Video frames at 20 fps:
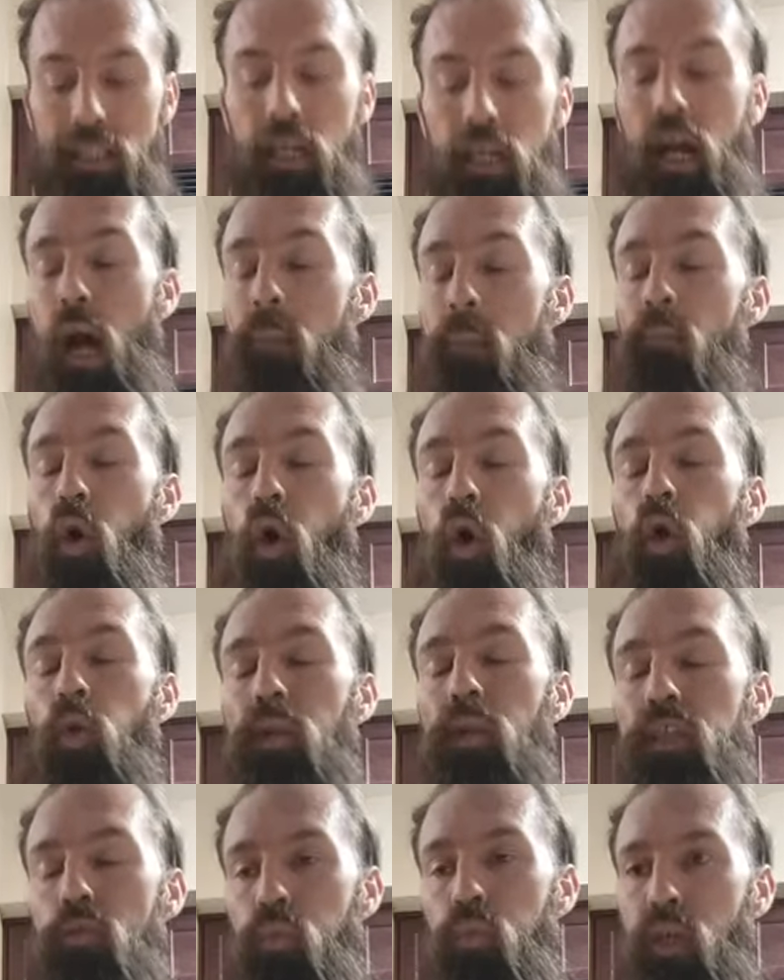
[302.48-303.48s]
I'm
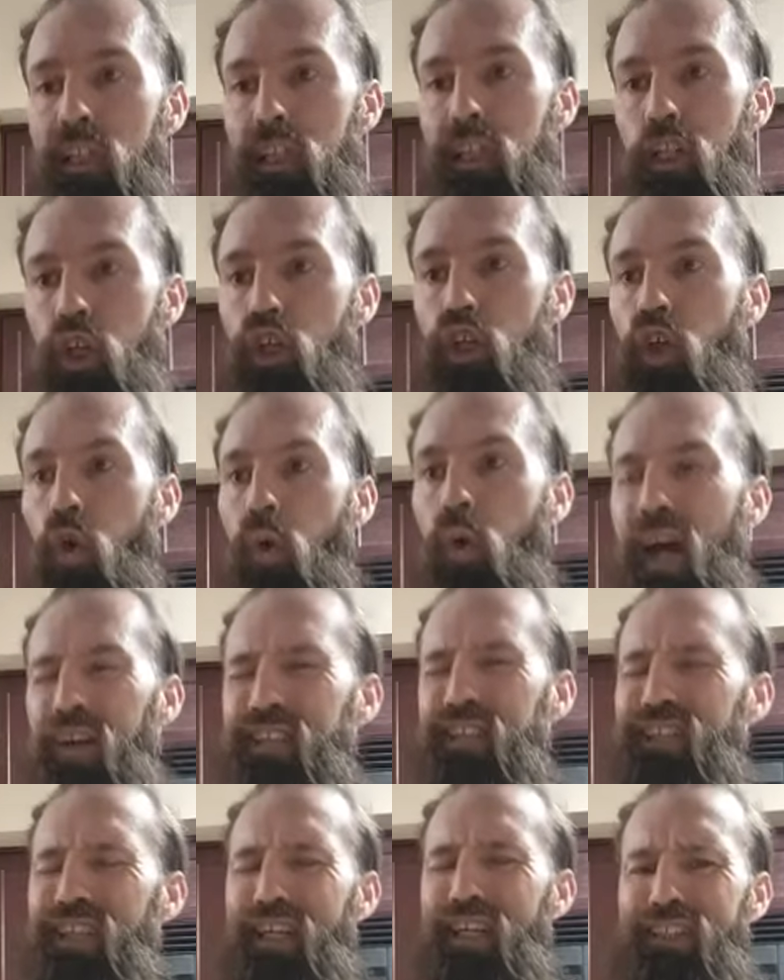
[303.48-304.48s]
only willing to go
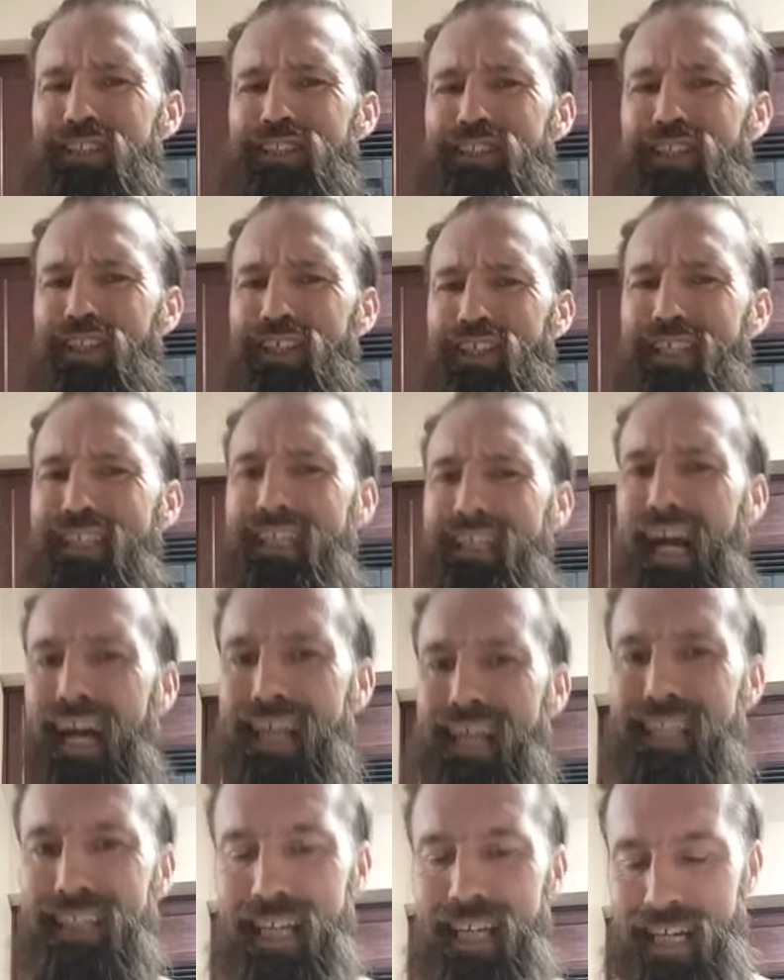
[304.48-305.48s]
outside of certain
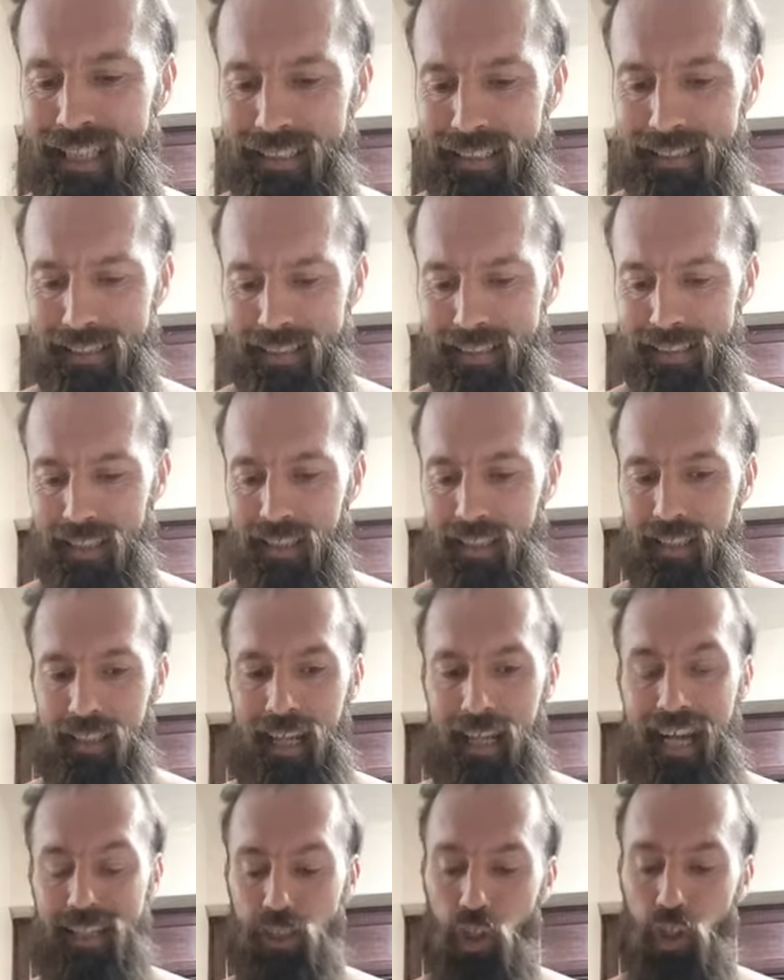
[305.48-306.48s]
guidelines
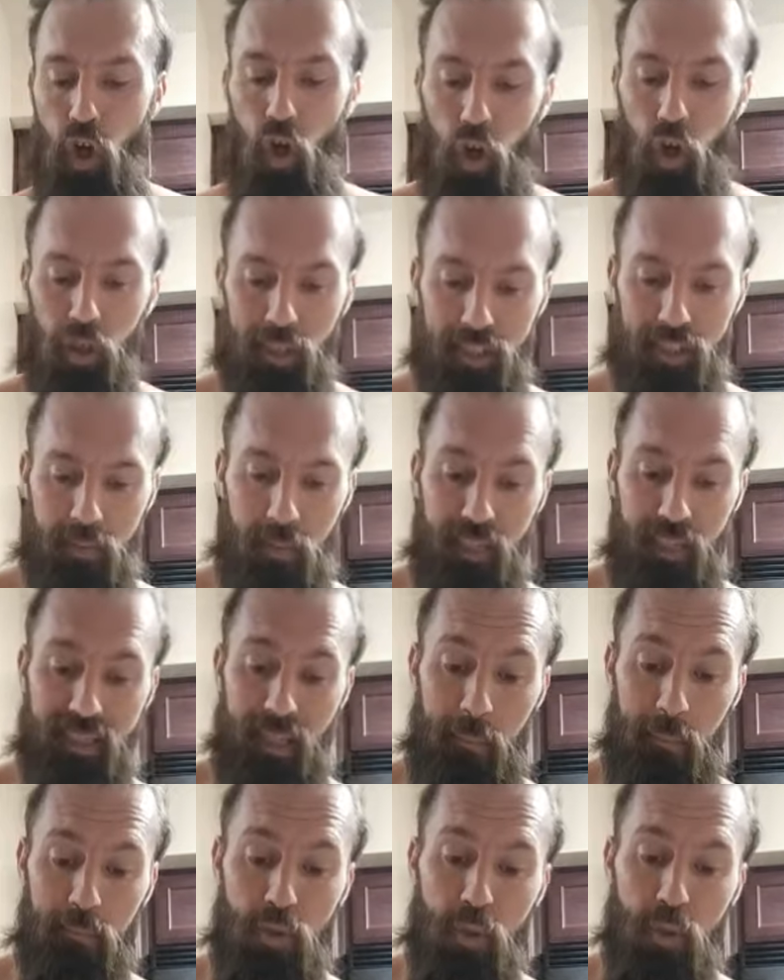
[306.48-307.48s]
as an artist because
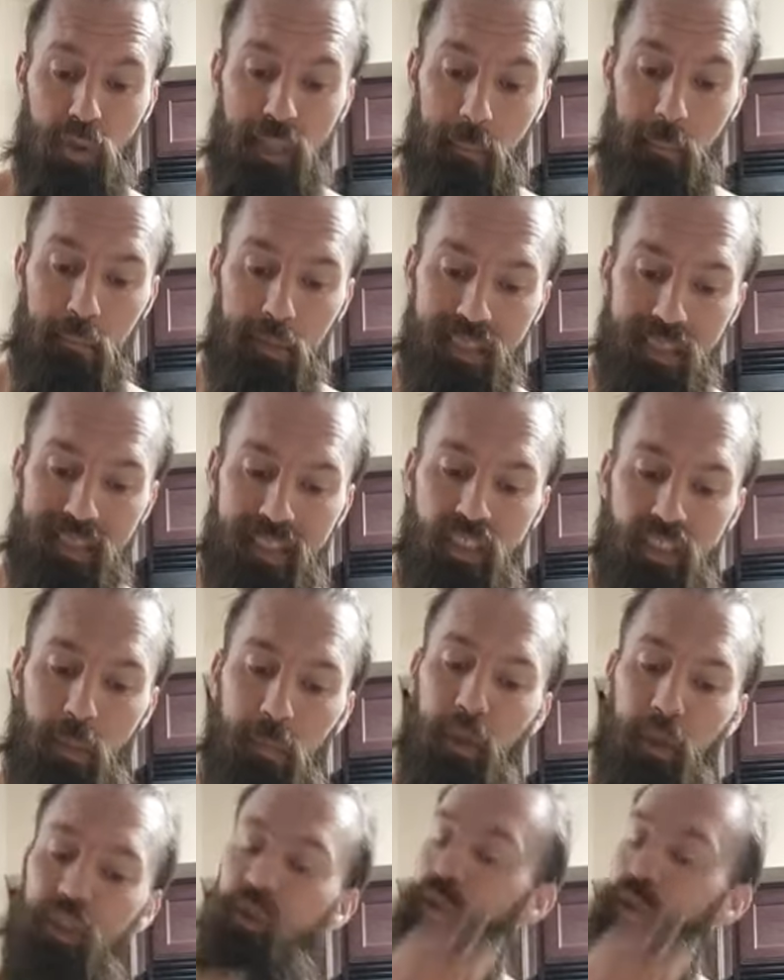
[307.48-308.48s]
I'm using business to
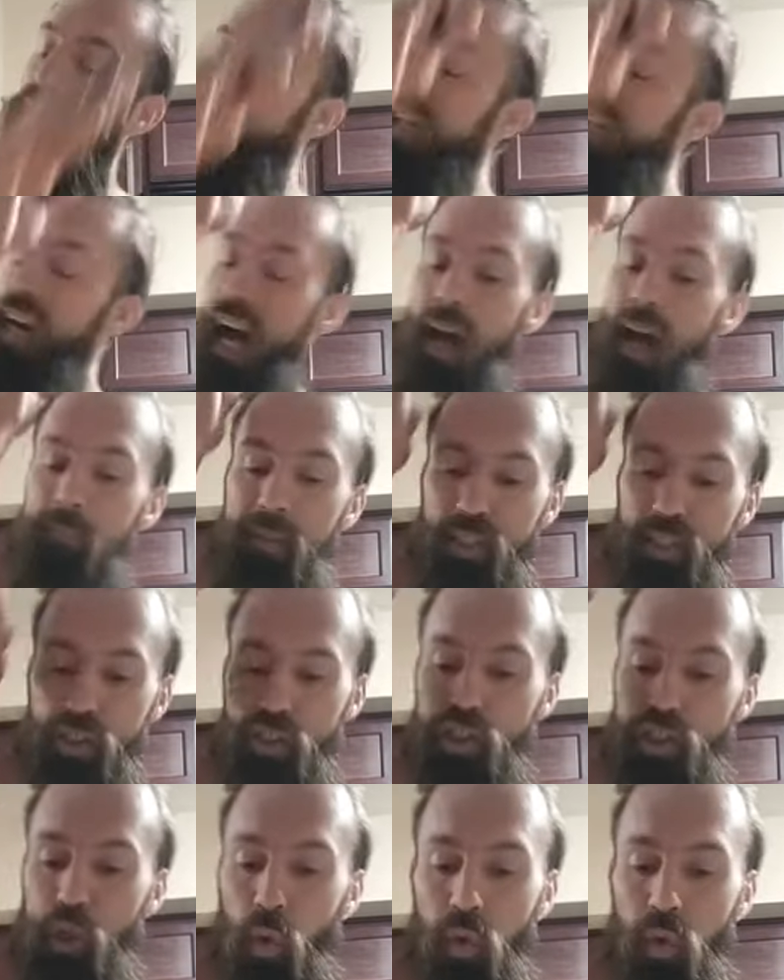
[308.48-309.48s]
personal. I've been
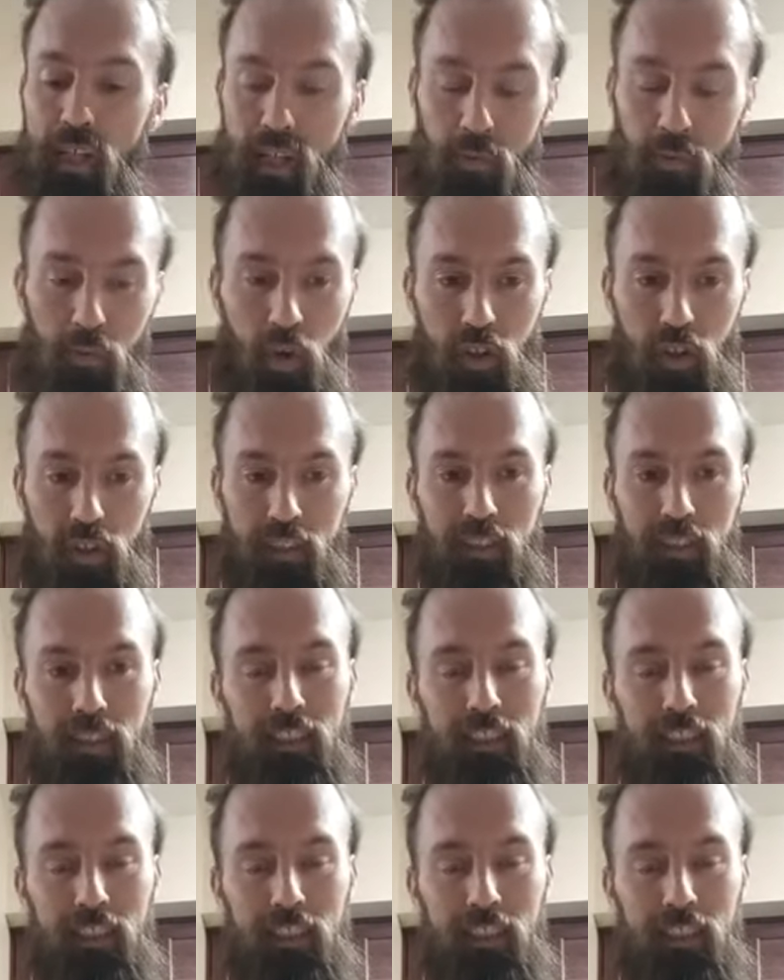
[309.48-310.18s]
doing it wrong.